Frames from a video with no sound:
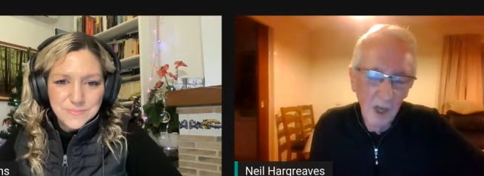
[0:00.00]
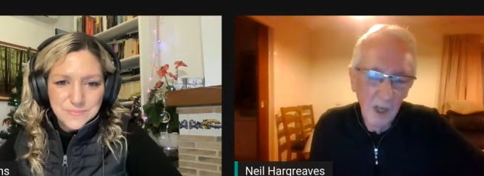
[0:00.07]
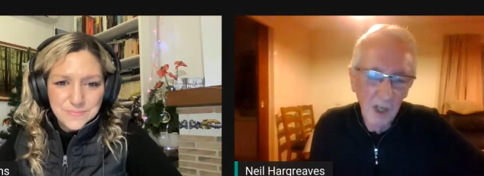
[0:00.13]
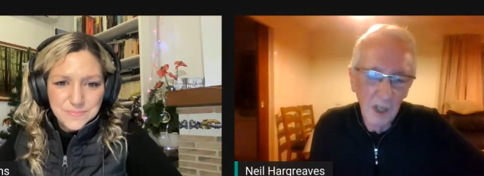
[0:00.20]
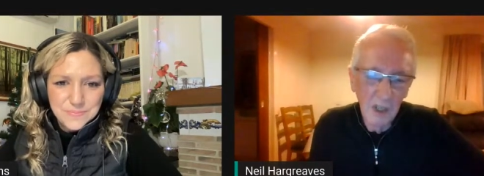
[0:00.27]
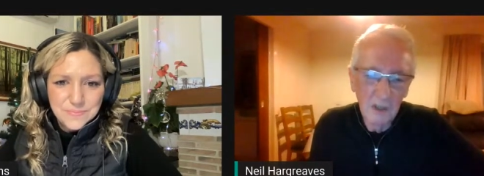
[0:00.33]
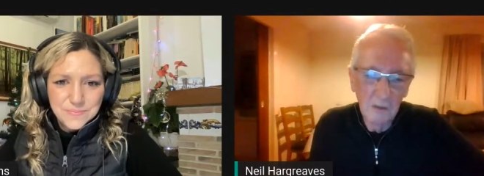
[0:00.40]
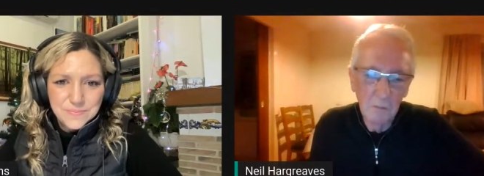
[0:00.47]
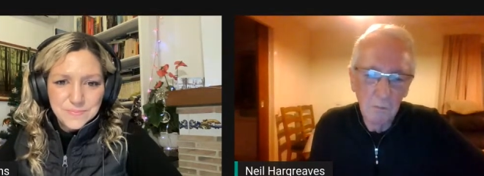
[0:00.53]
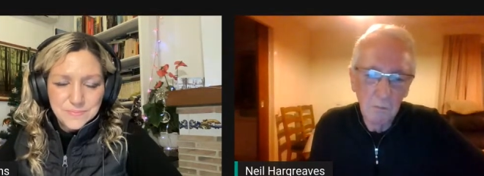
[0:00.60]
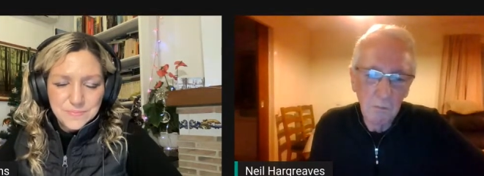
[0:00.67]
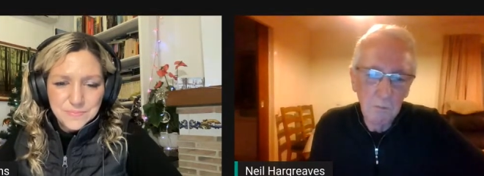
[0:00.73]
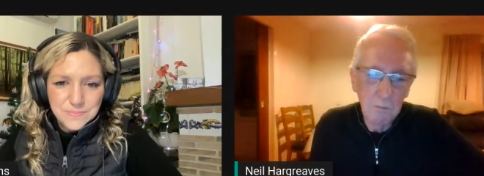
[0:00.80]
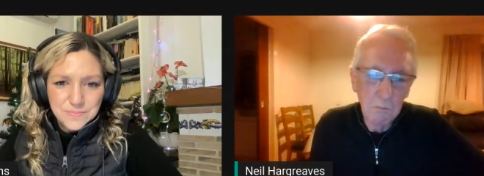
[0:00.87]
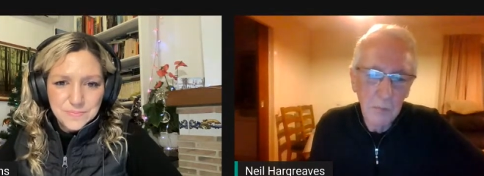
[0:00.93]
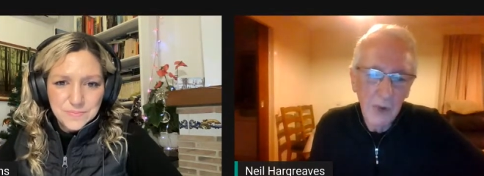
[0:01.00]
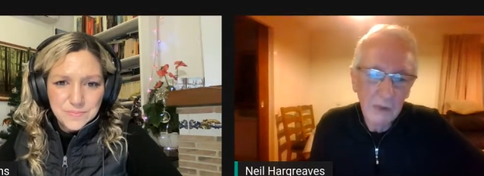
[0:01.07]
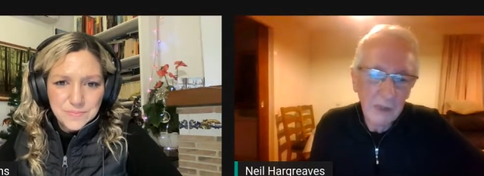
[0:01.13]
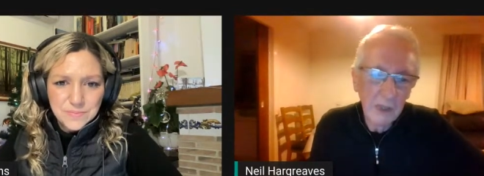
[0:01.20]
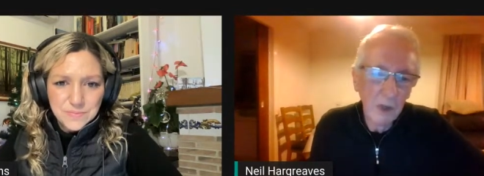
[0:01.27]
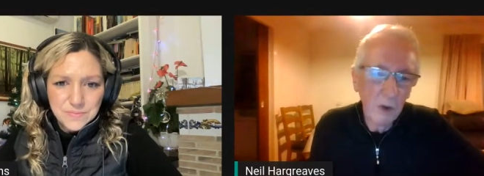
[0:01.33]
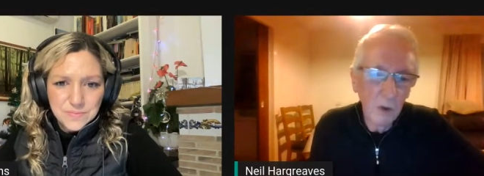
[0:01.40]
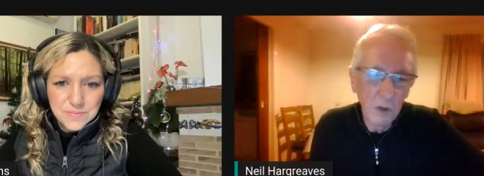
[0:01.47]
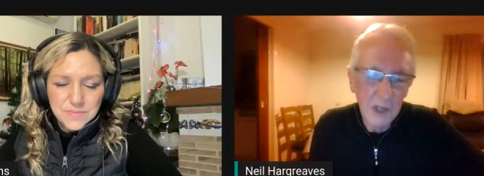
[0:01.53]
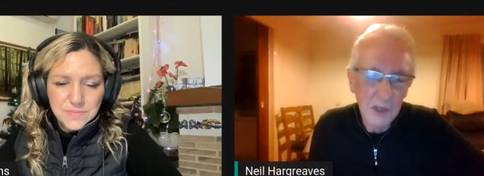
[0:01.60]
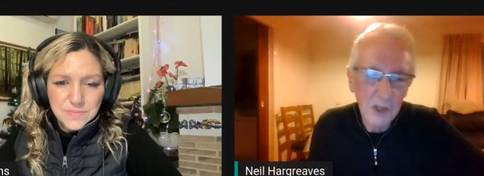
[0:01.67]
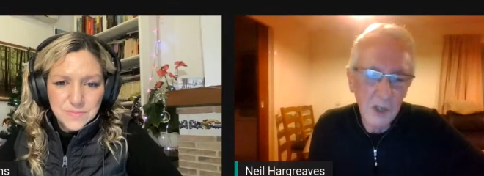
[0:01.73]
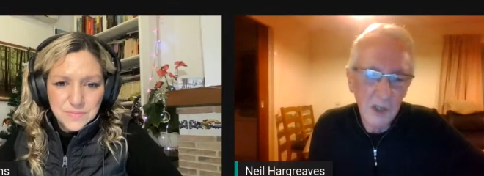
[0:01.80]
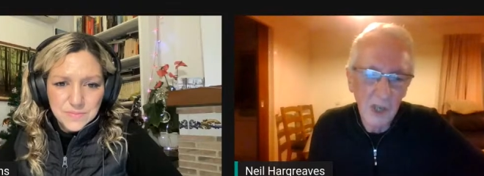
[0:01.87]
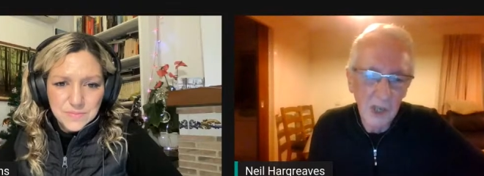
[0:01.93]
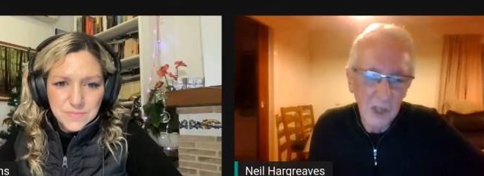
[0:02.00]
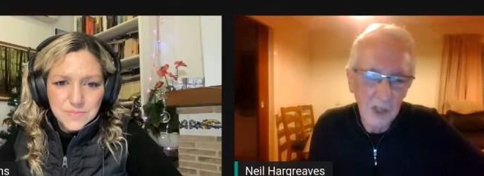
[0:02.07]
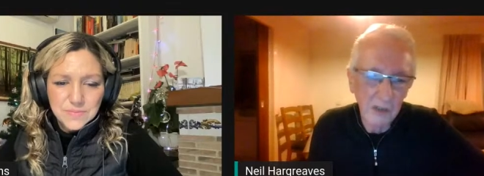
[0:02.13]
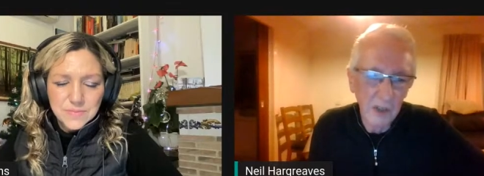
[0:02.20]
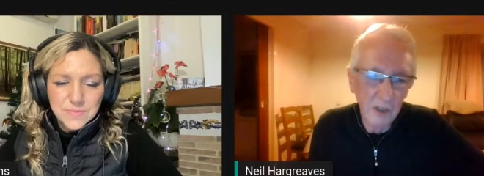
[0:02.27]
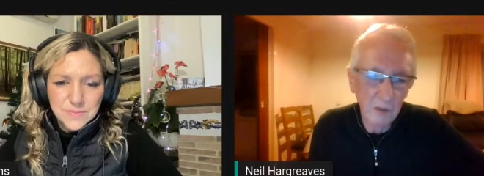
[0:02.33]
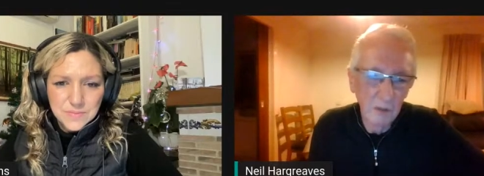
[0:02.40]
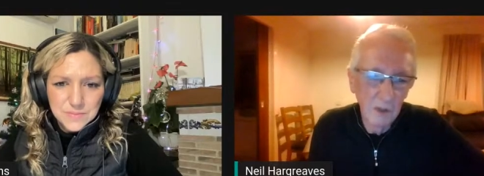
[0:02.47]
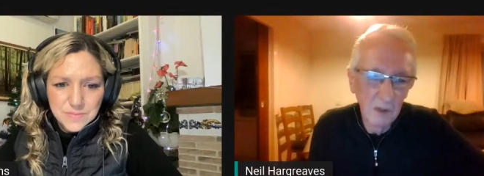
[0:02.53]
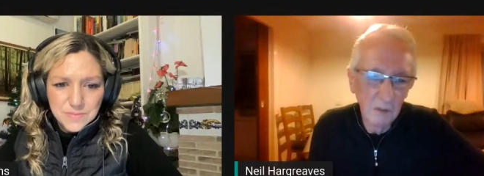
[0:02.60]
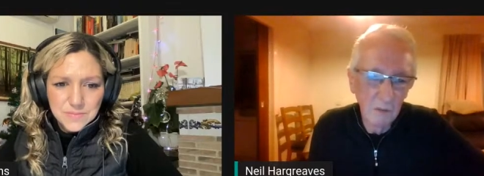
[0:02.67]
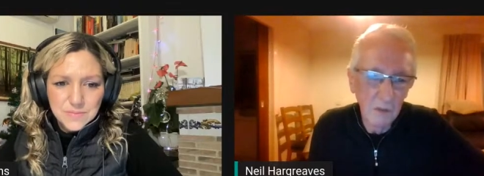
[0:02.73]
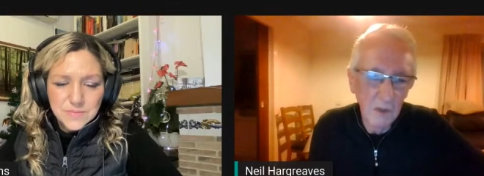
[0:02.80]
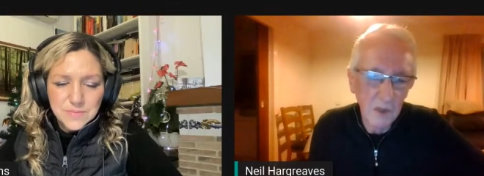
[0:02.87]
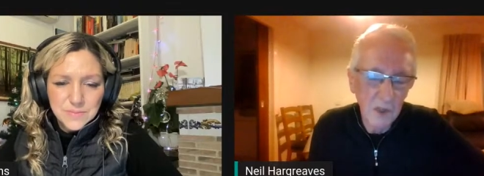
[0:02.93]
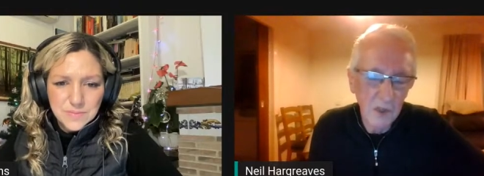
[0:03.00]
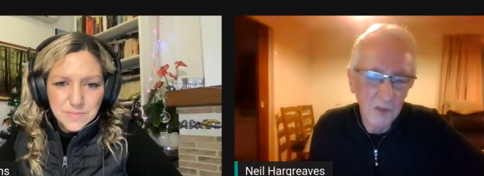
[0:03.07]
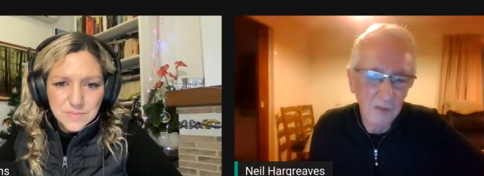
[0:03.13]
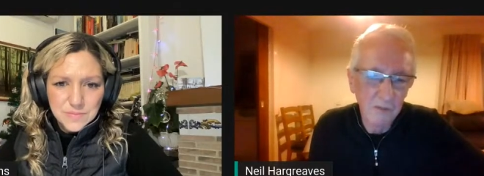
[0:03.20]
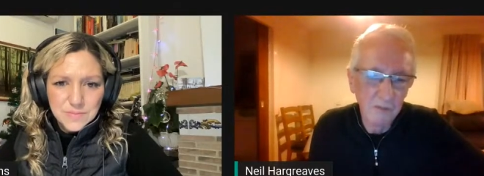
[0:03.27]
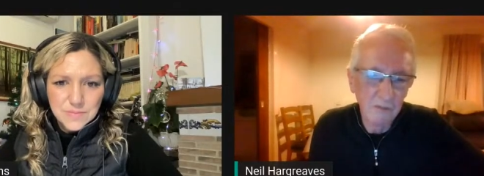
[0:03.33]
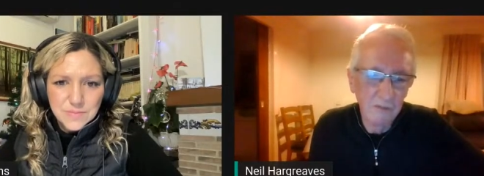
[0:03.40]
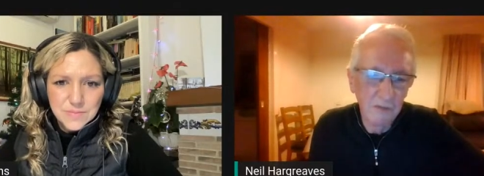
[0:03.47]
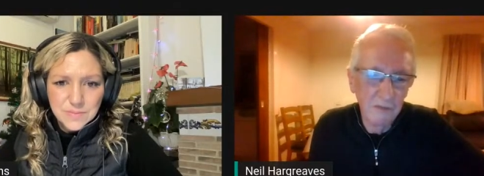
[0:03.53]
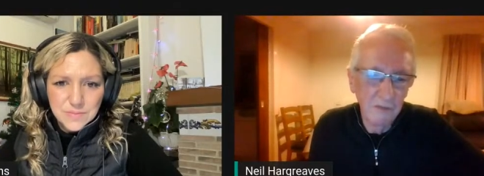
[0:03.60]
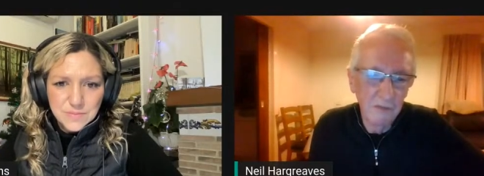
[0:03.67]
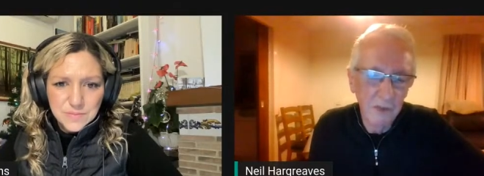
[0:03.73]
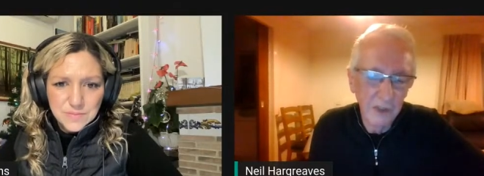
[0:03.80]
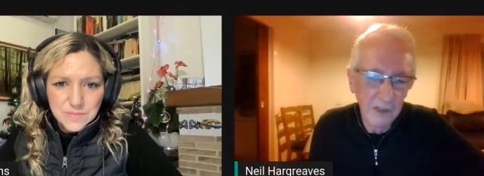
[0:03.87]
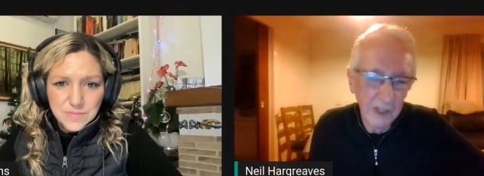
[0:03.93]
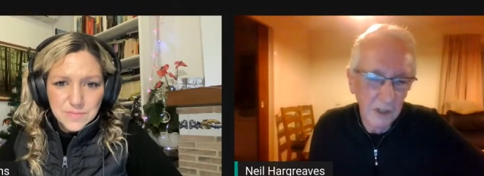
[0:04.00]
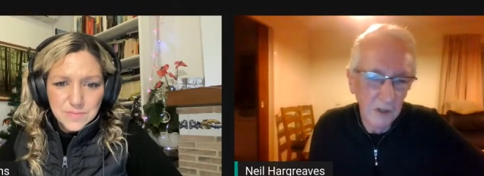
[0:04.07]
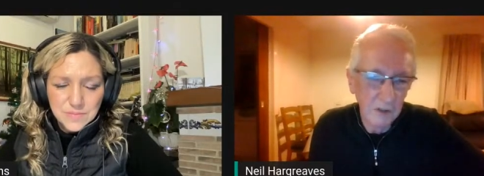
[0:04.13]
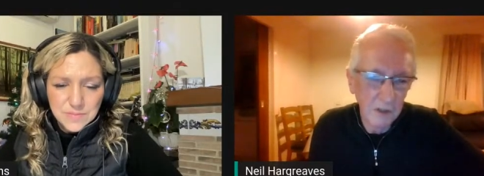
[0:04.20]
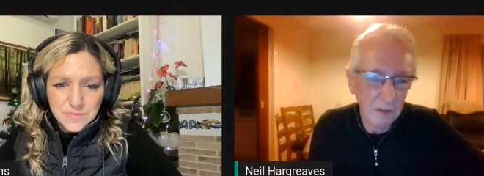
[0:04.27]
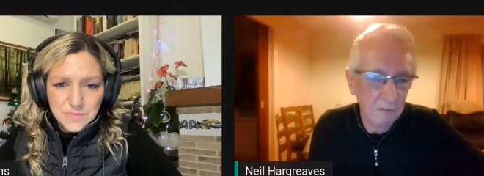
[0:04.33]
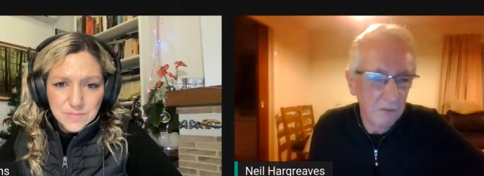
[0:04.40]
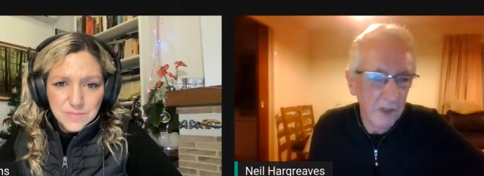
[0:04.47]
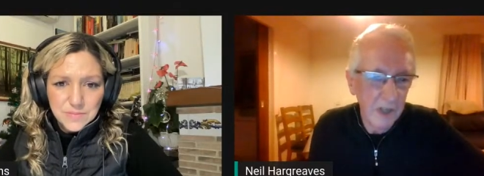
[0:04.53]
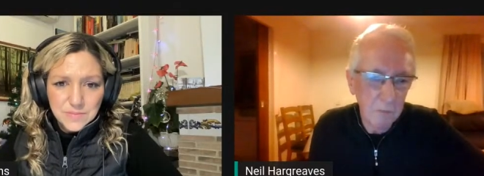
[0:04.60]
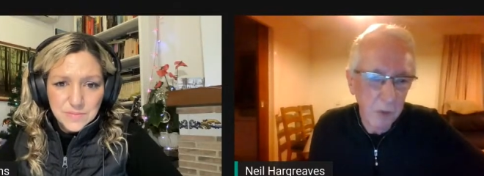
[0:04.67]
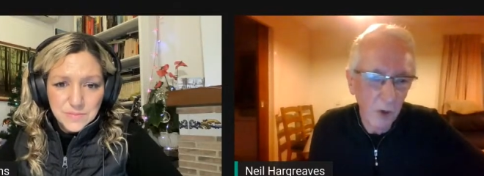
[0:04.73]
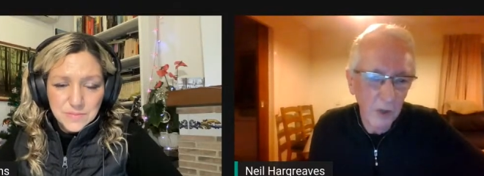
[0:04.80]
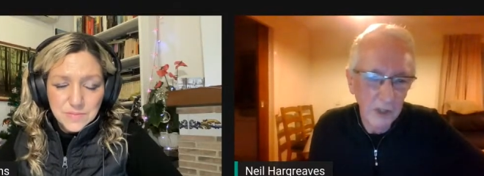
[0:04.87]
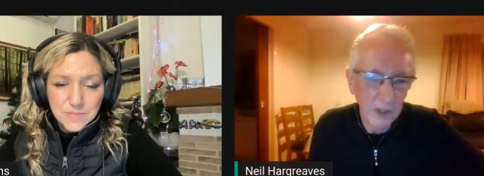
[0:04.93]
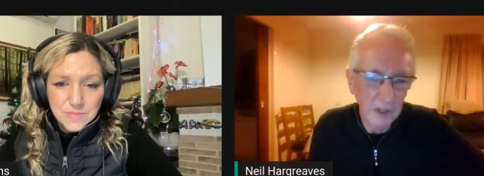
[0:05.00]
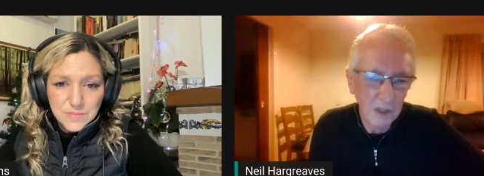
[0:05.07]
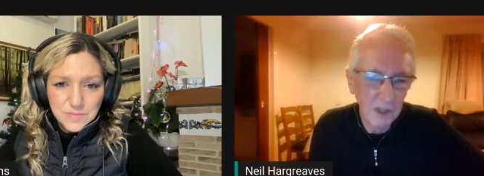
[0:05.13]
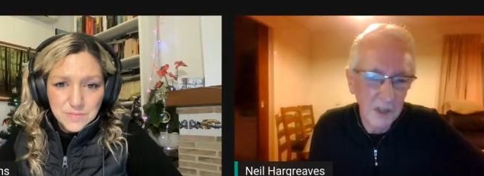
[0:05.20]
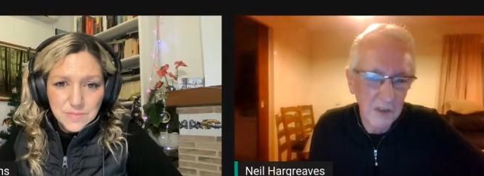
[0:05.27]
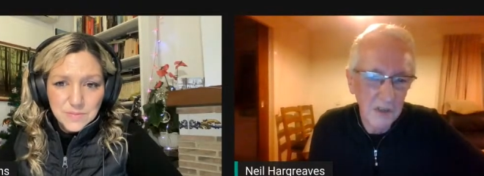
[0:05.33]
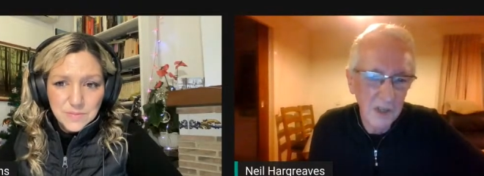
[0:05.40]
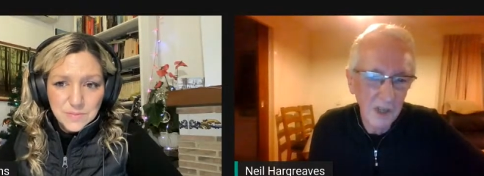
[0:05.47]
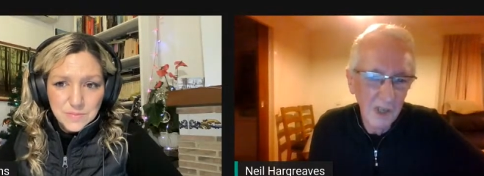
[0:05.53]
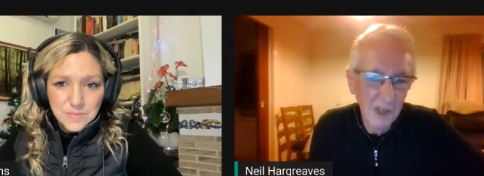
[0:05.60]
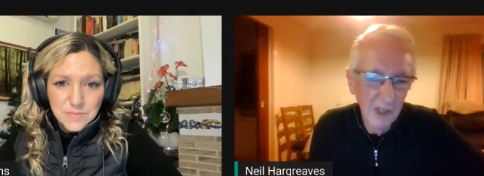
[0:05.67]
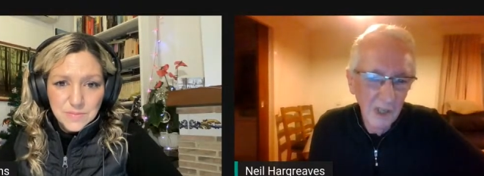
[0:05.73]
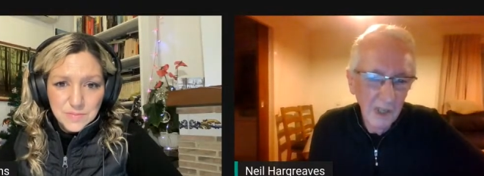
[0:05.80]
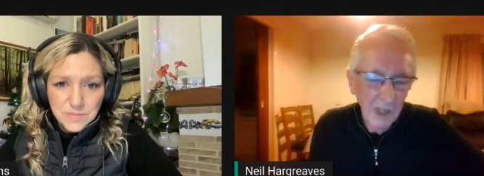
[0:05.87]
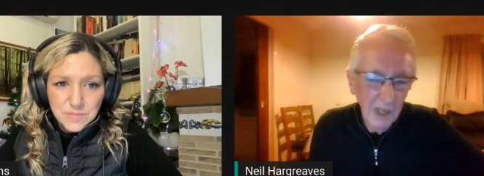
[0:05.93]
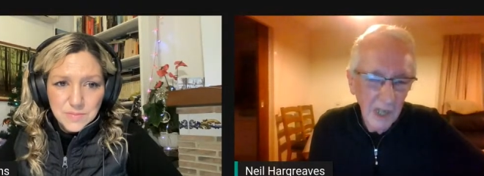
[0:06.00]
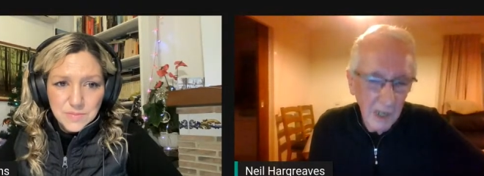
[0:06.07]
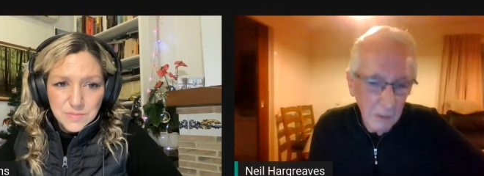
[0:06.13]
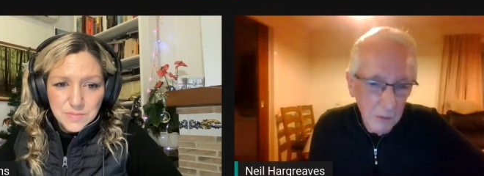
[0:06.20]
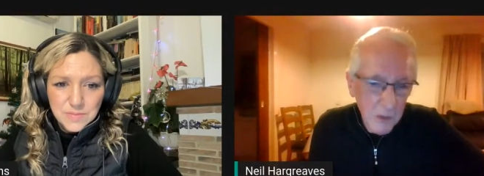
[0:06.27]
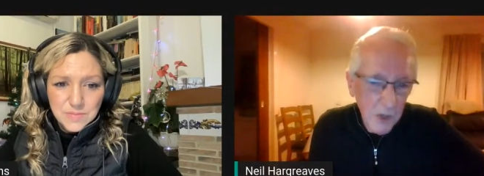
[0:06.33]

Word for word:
Speaker 1: and Barry Hawkins' interview was very good and very poignant because he was